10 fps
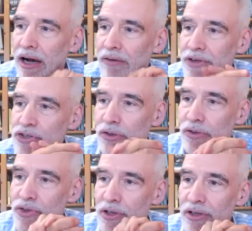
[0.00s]
visual
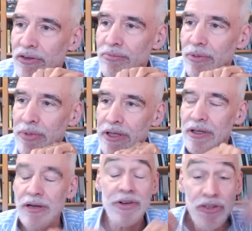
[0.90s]
journalism
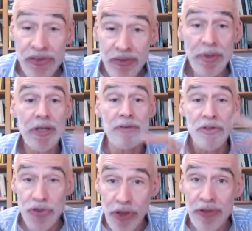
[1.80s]
appeared, how visuals appeared,
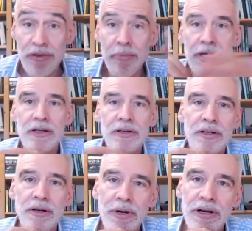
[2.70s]
visual journals appeared,
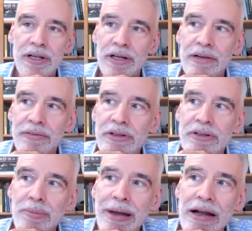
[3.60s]
what kind of
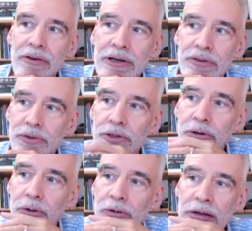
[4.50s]
the background to it
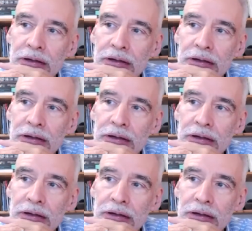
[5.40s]
all.